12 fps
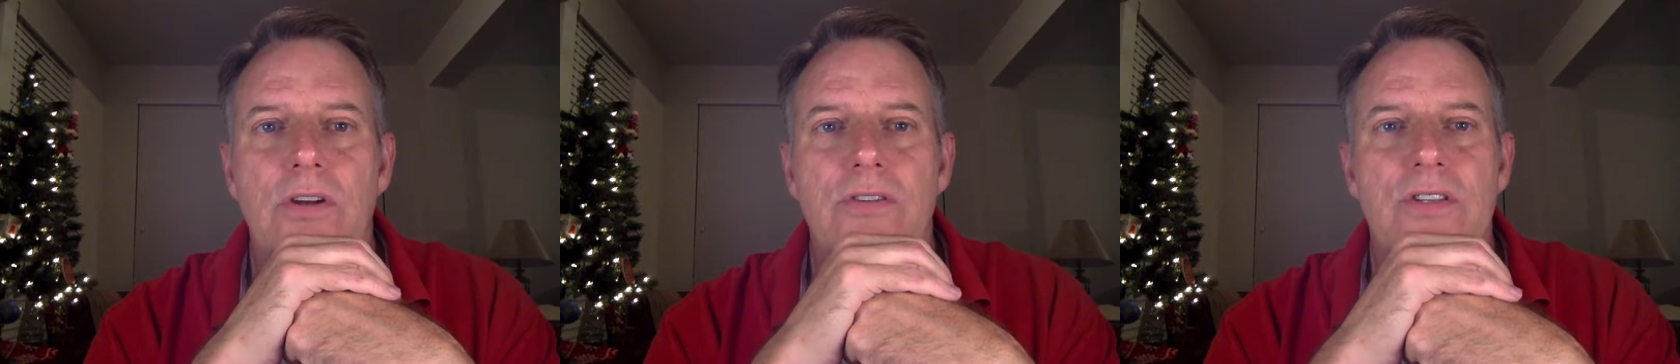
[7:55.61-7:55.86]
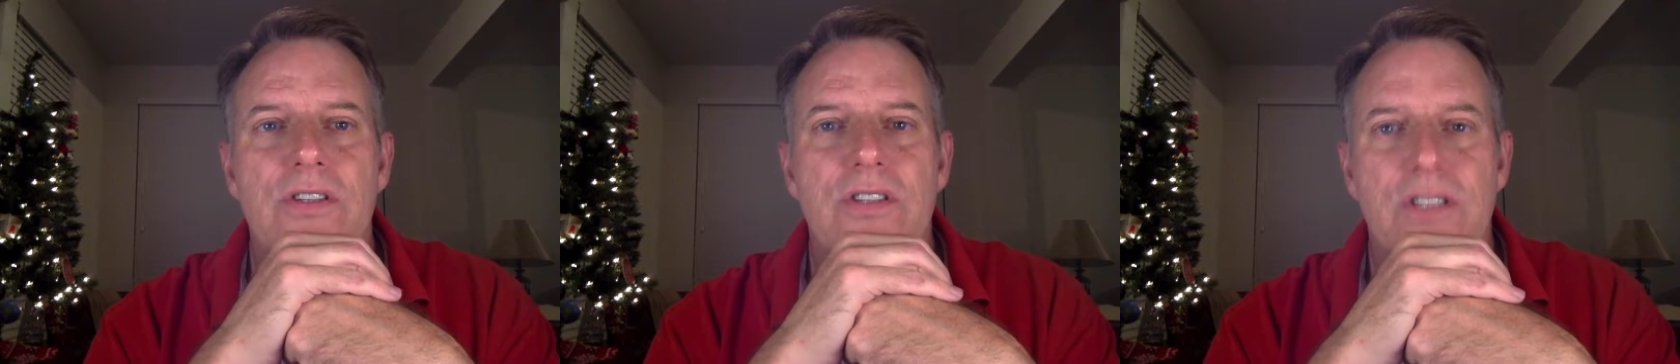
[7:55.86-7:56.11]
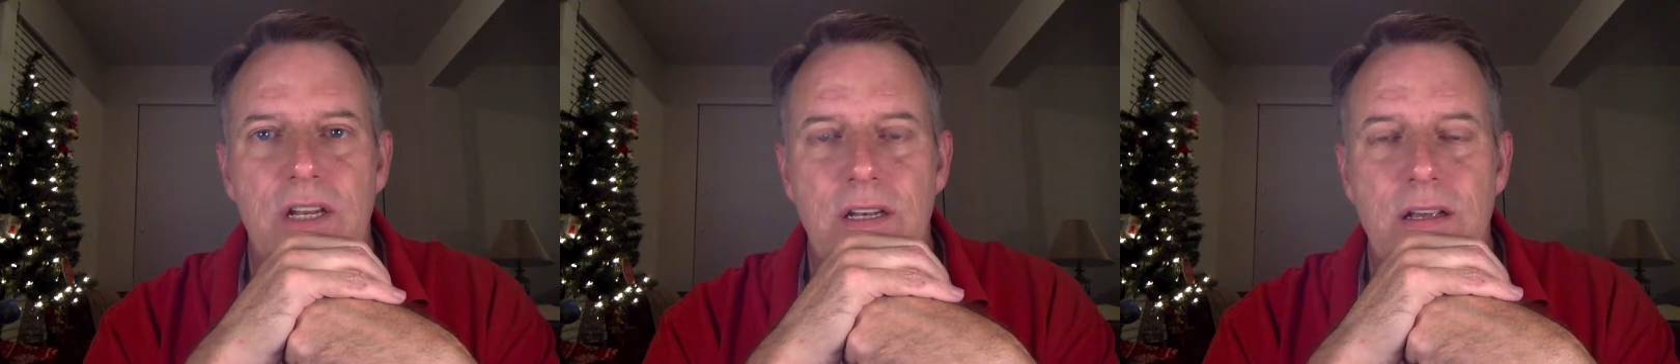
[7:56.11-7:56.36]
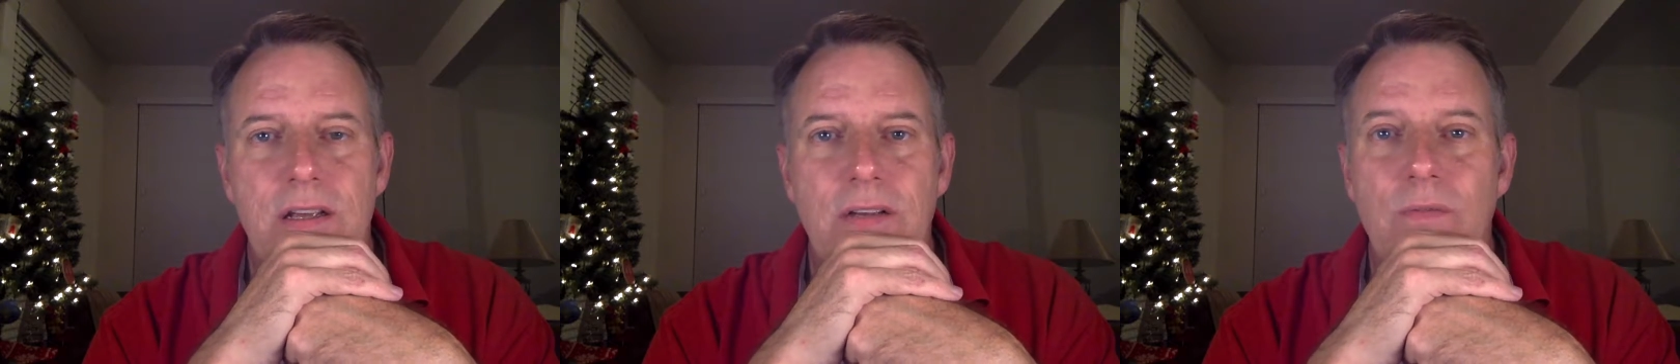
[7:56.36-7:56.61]
just sit,
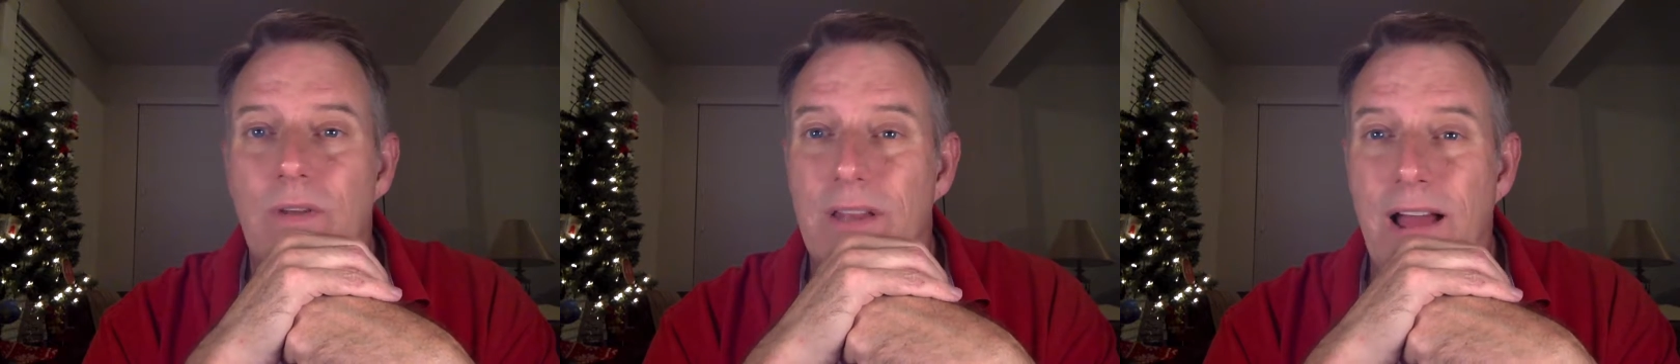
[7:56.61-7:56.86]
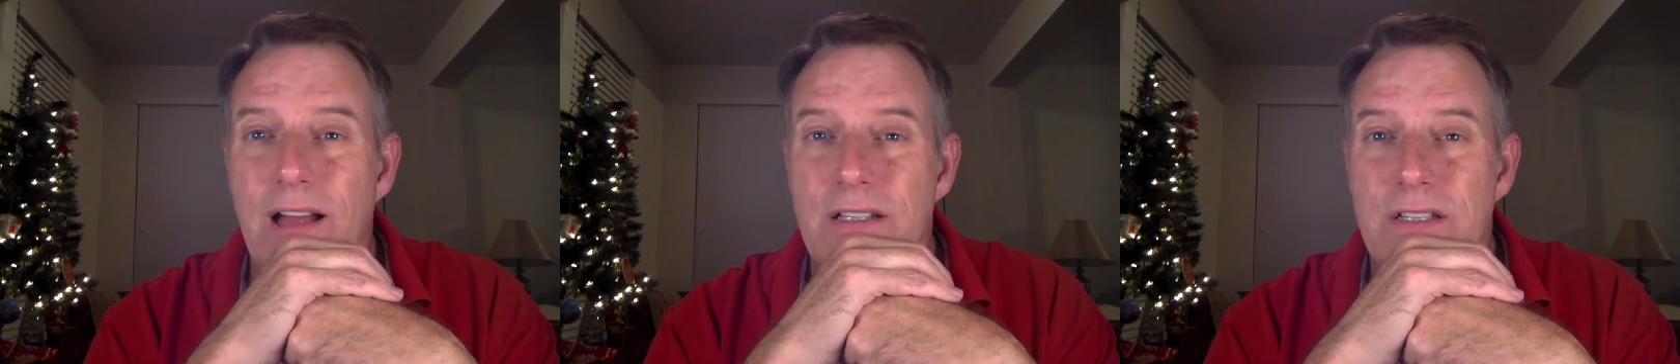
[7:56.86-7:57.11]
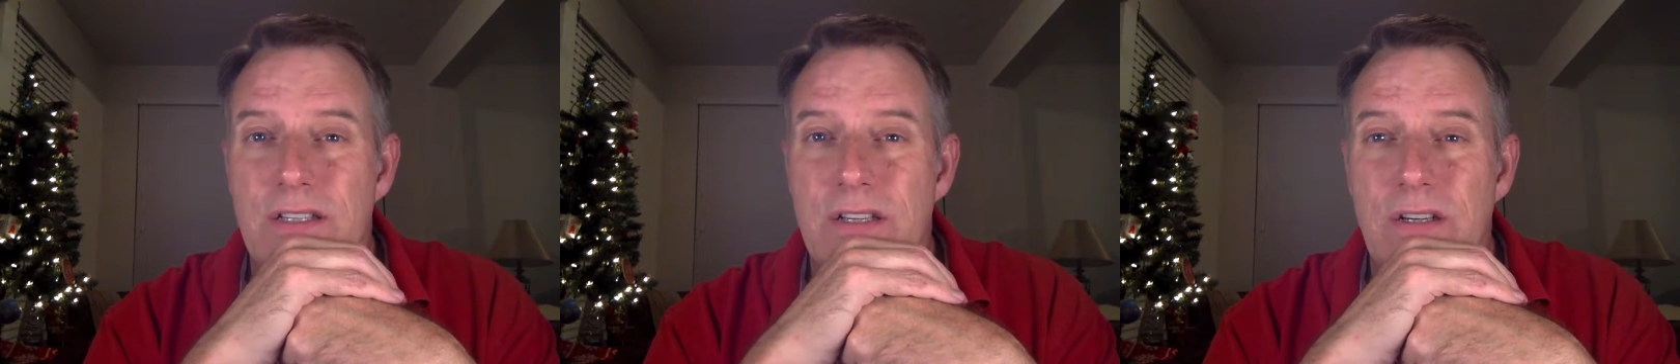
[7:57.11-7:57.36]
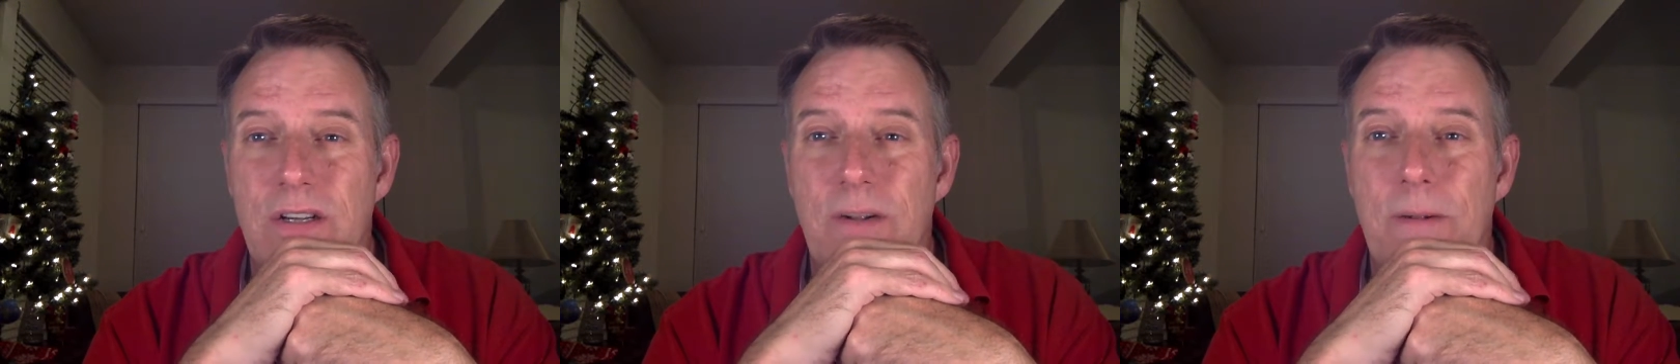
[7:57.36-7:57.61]
relax,
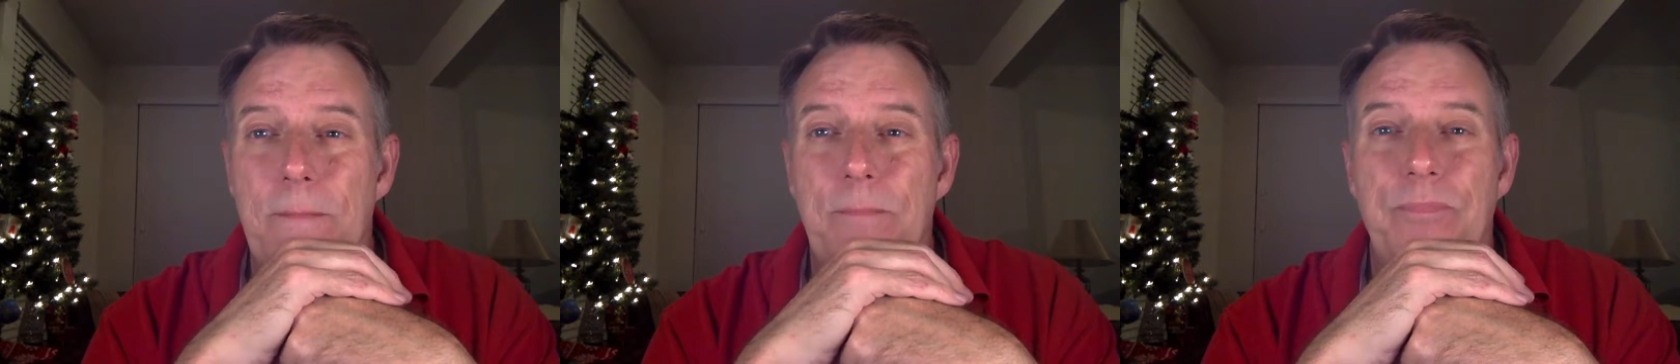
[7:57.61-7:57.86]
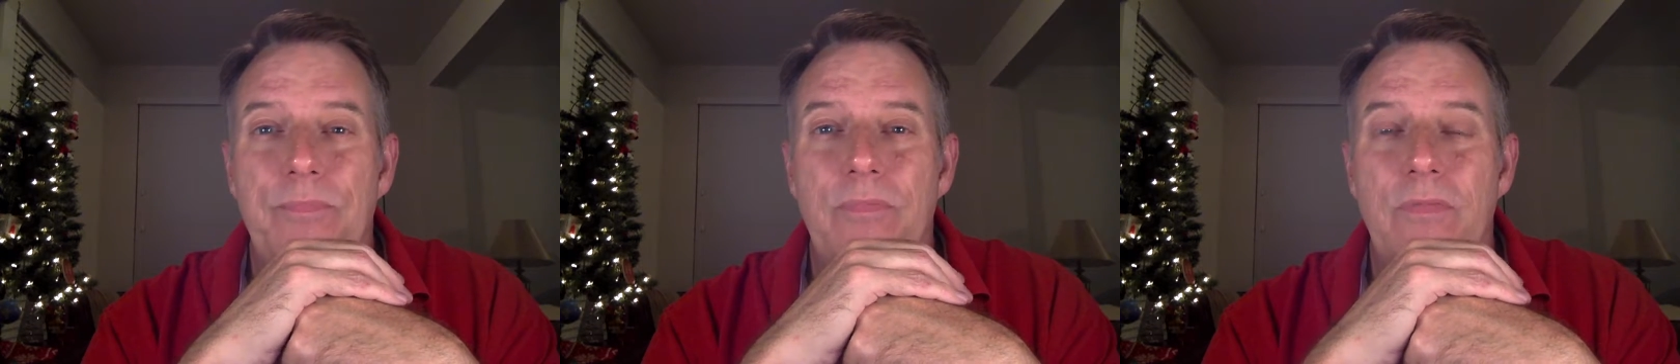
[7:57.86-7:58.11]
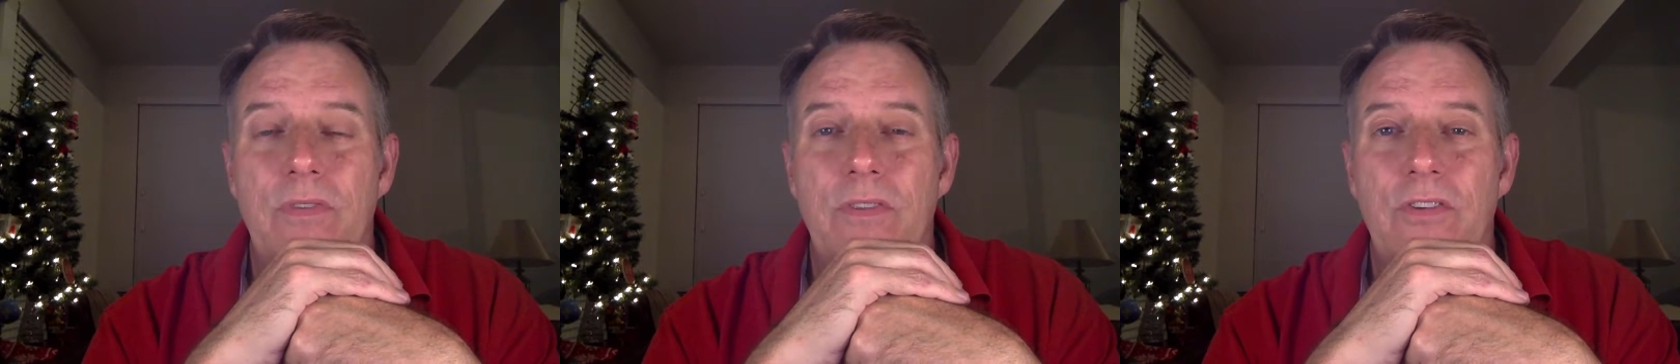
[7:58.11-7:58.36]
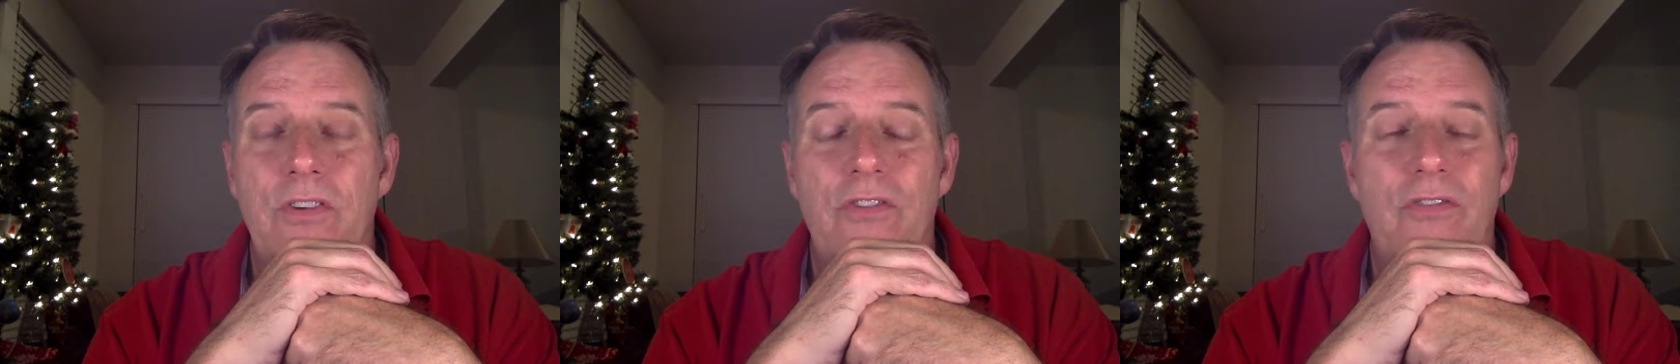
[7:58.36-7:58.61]

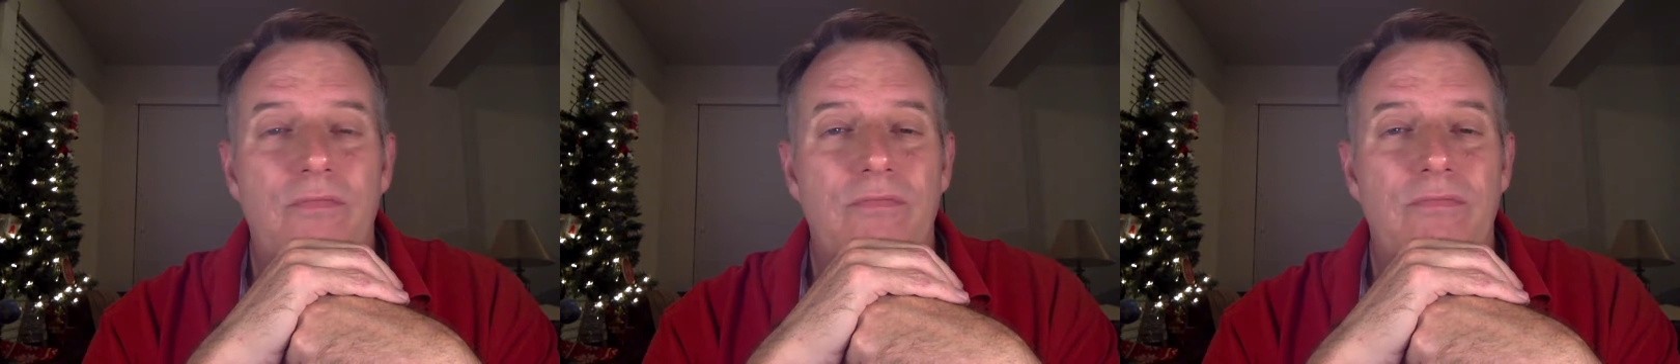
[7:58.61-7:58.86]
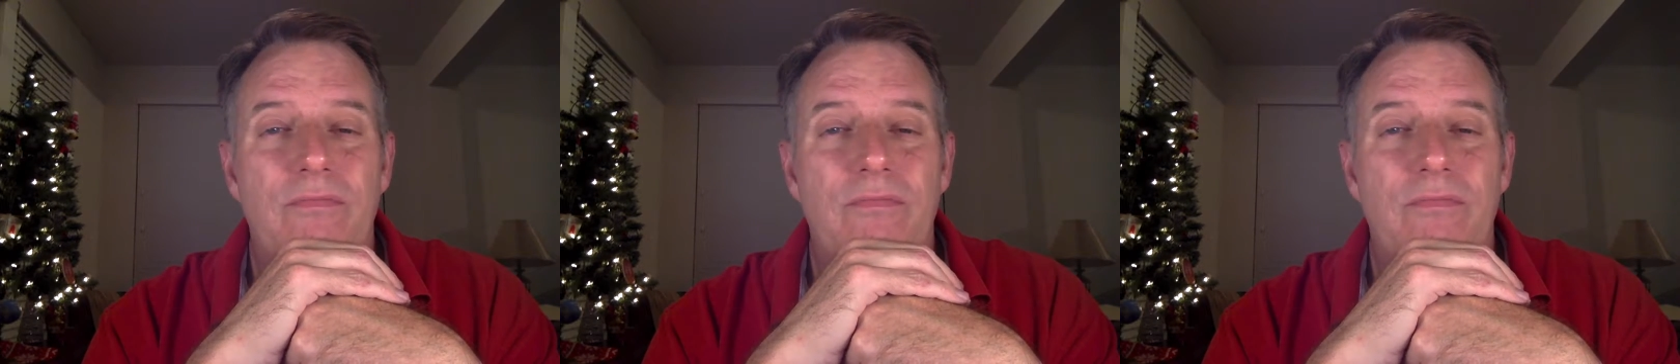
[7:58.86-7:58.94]
just